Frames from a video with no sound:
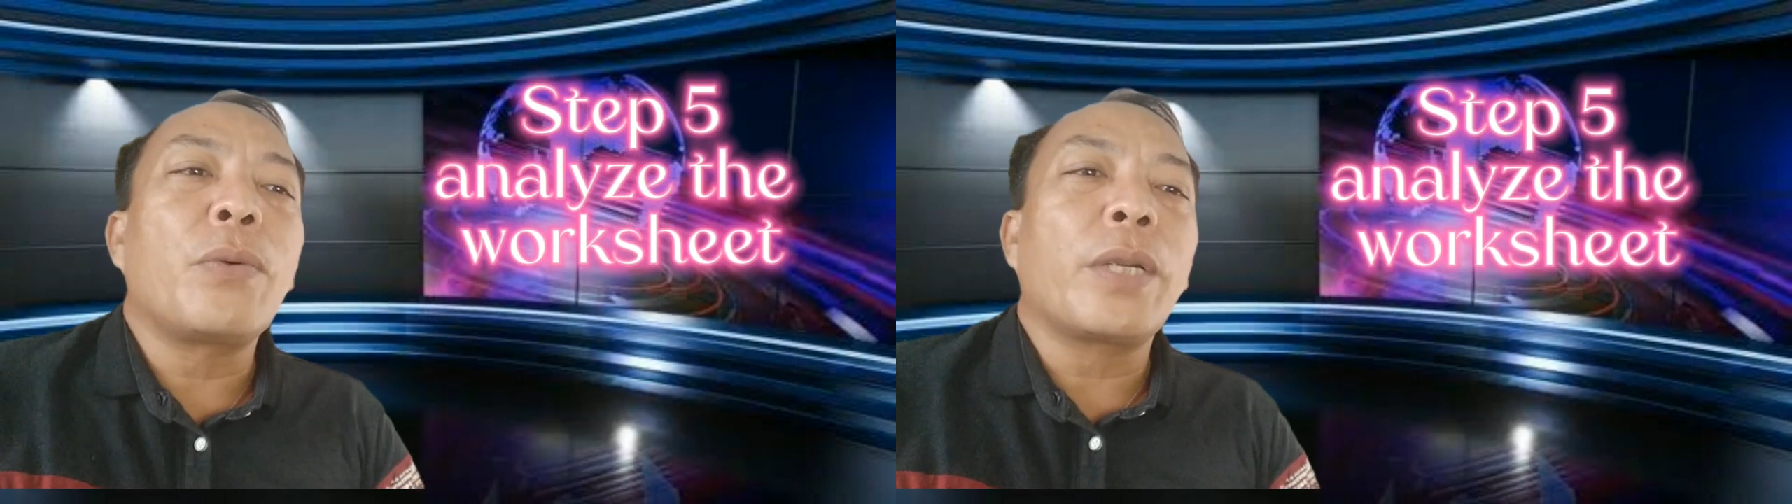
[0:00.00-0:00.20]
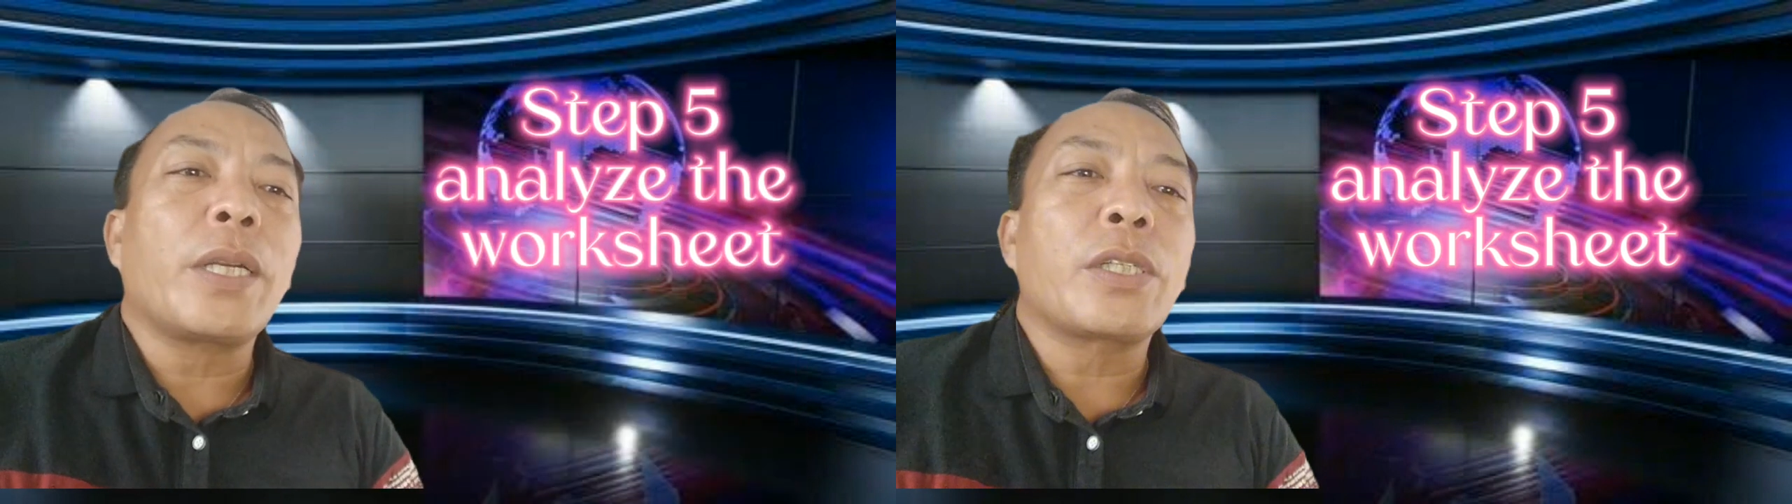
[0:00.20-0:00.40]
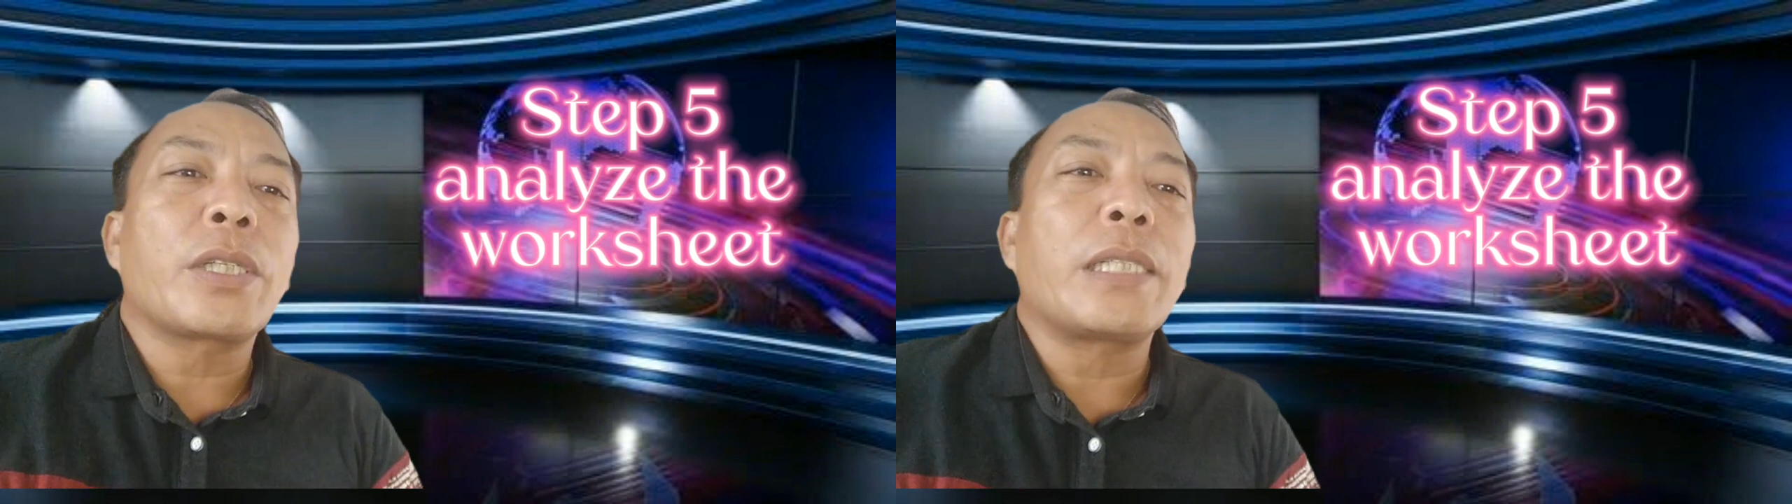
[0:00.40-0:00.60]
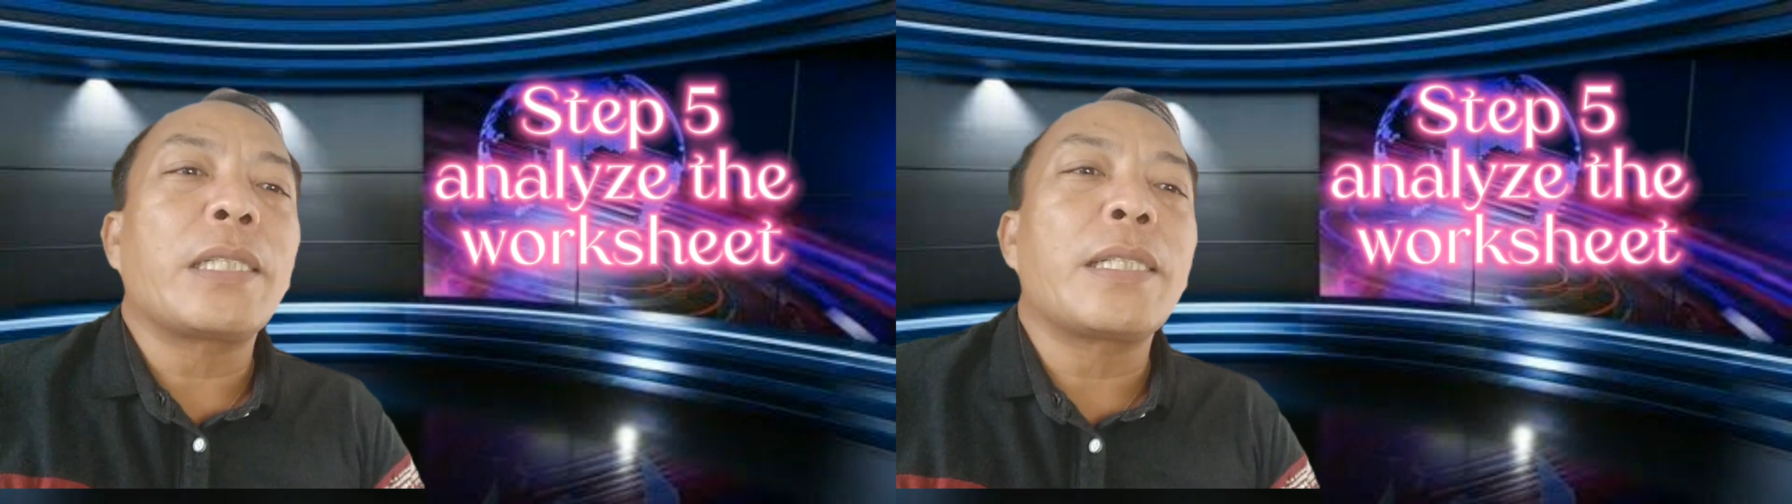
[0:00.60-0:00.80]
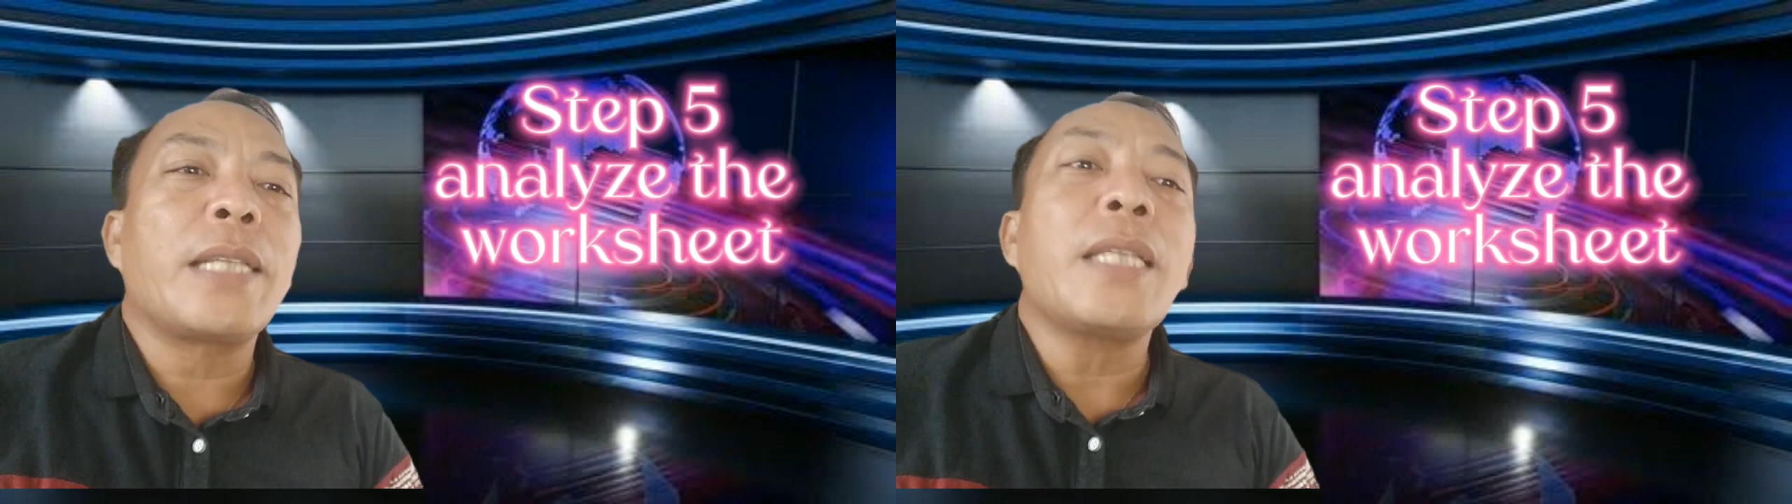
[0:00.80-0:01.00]

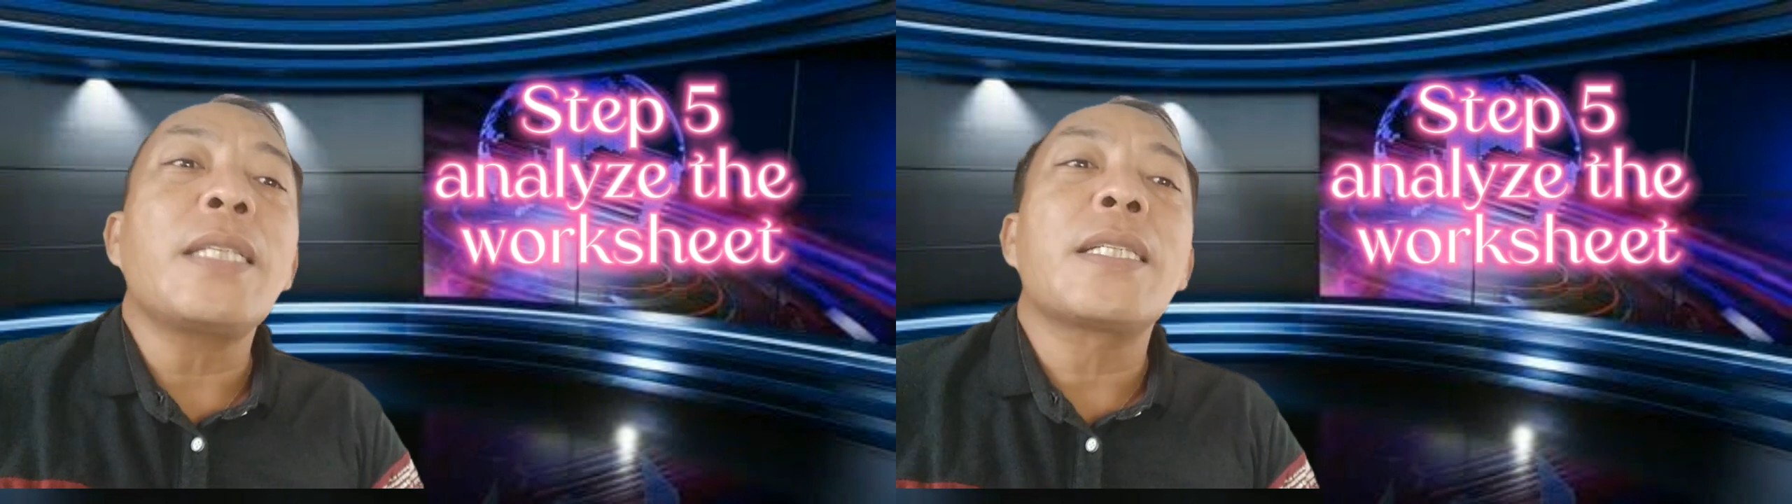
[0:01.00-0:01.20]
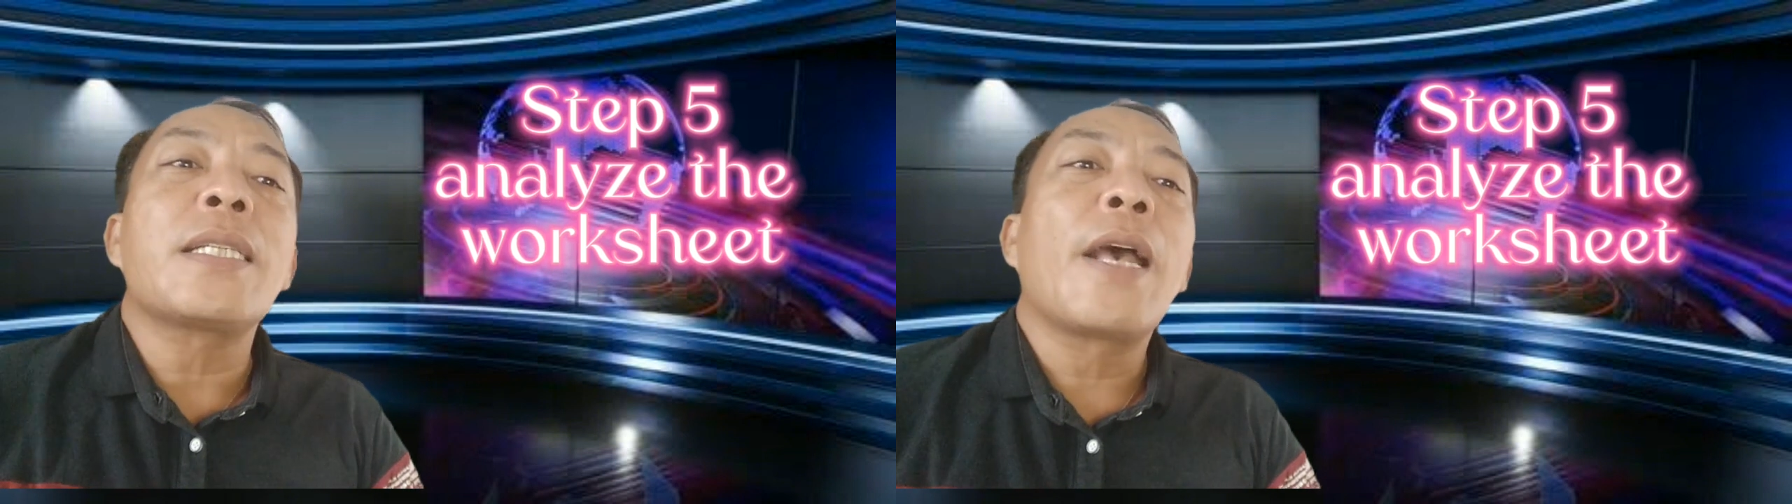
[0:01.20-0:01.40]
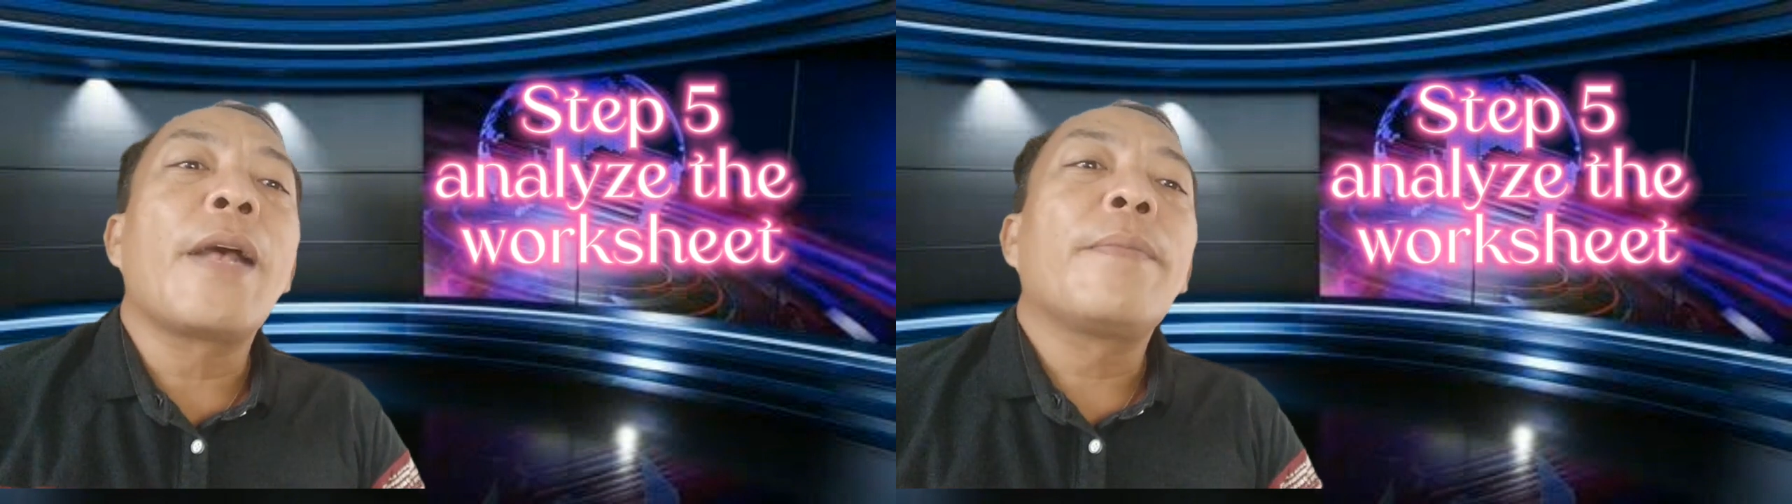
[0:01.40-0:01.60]
worksheets. This